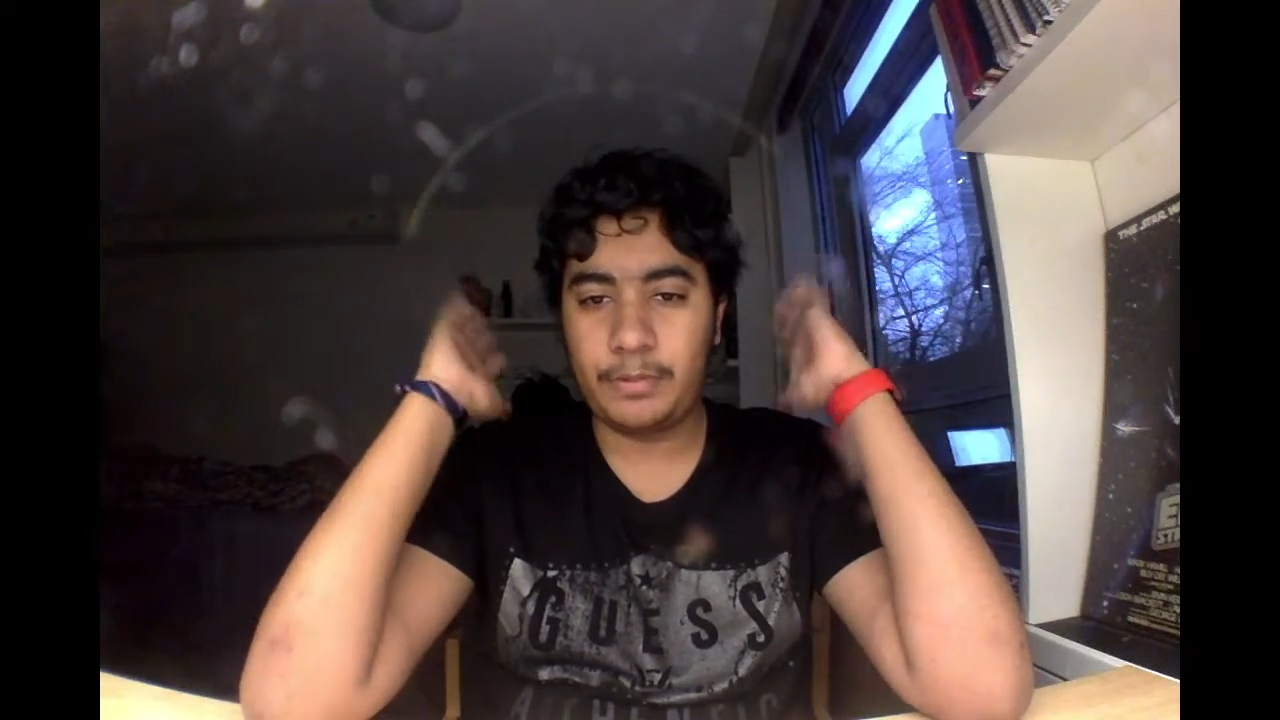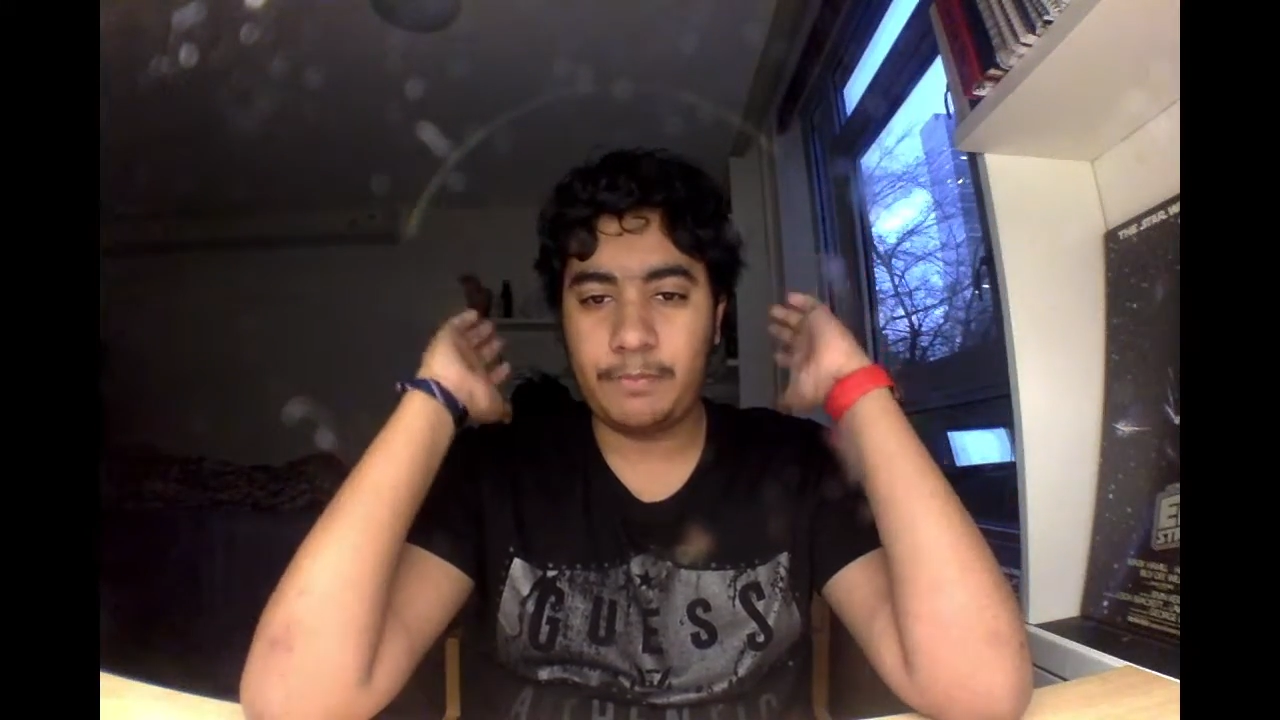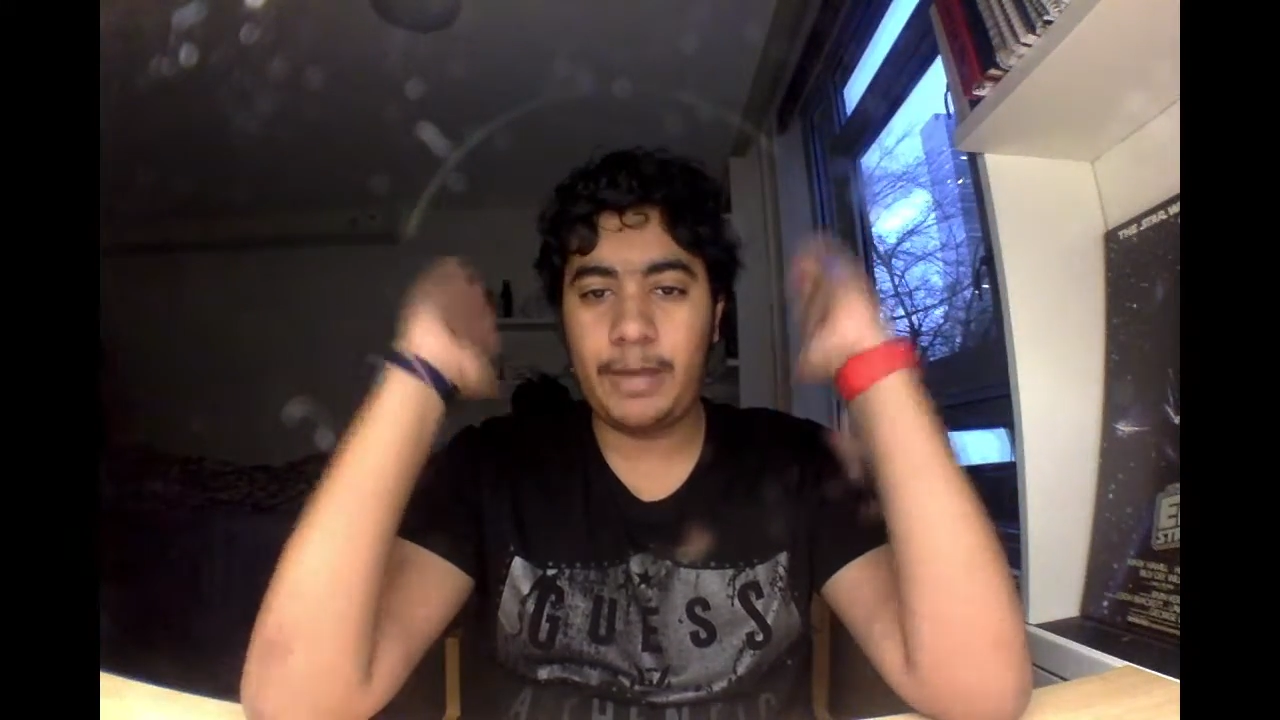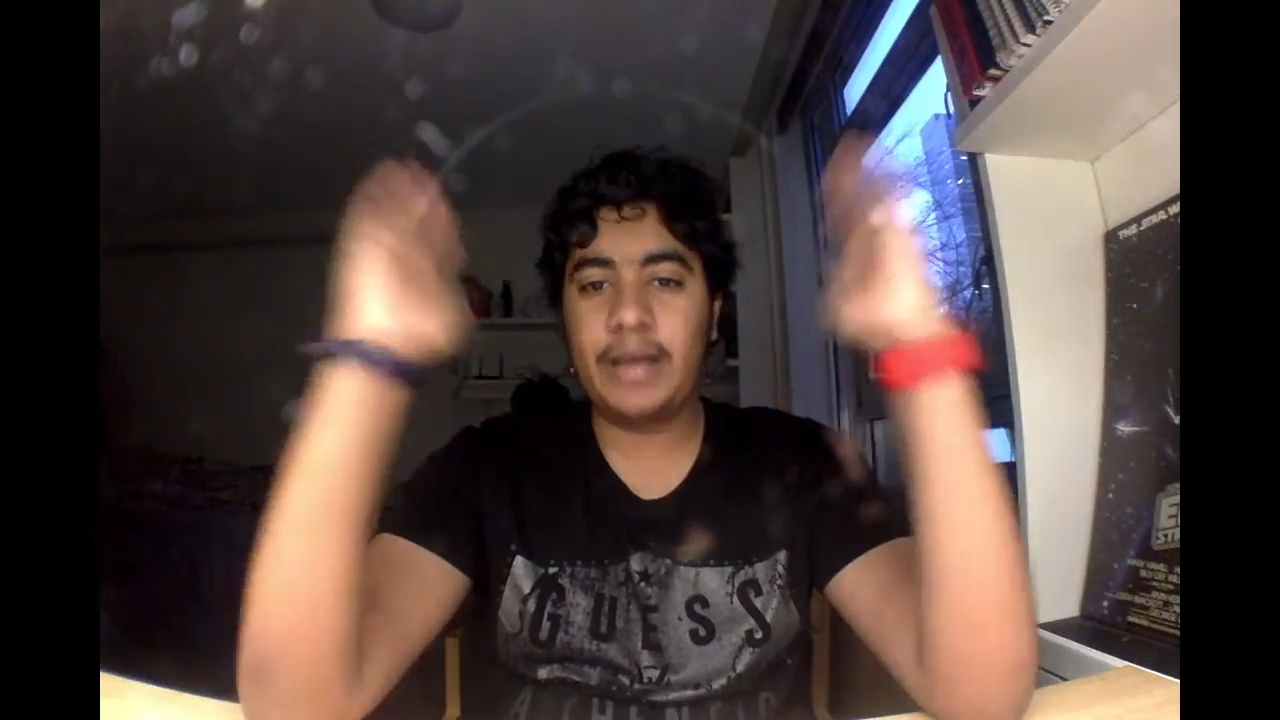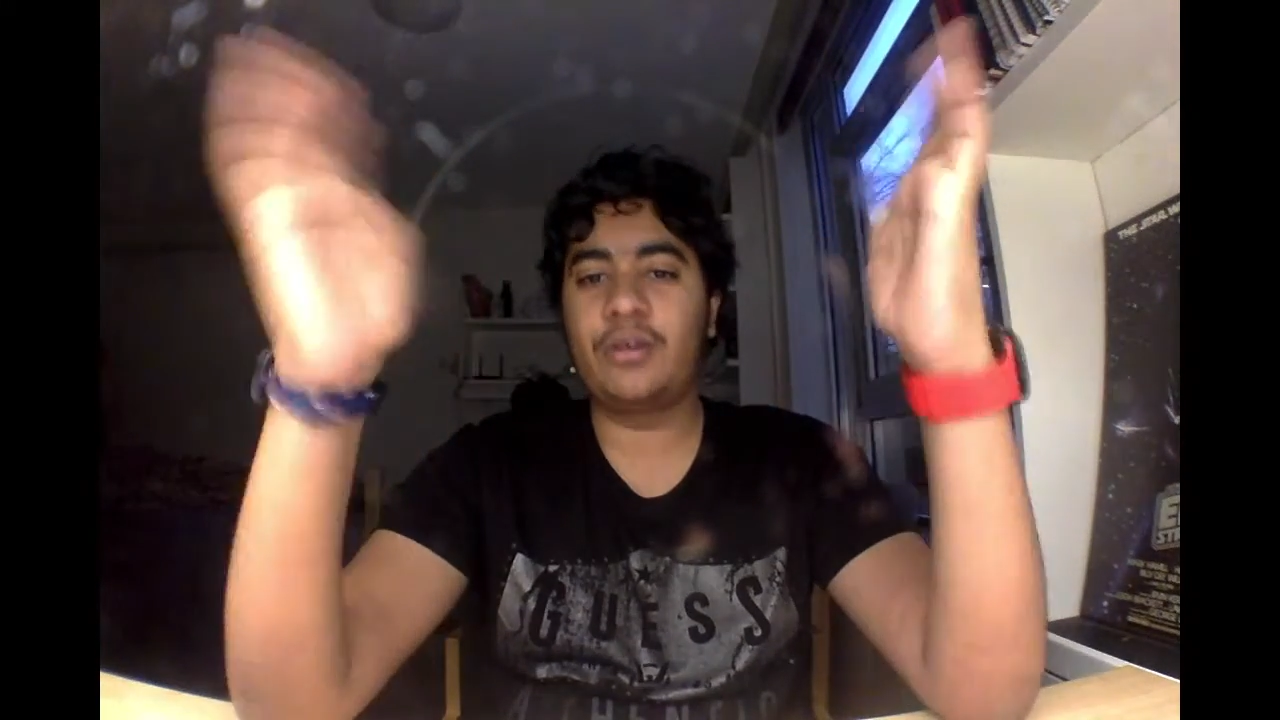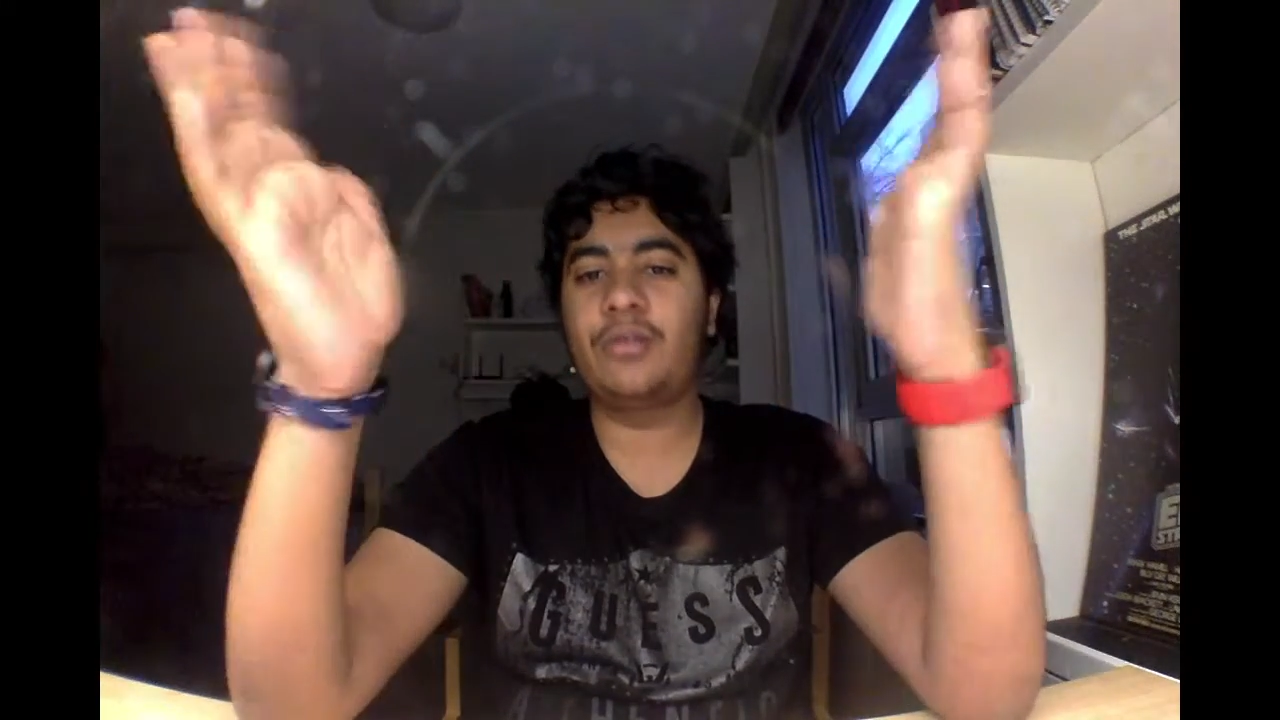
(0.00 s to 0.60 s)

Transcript: be back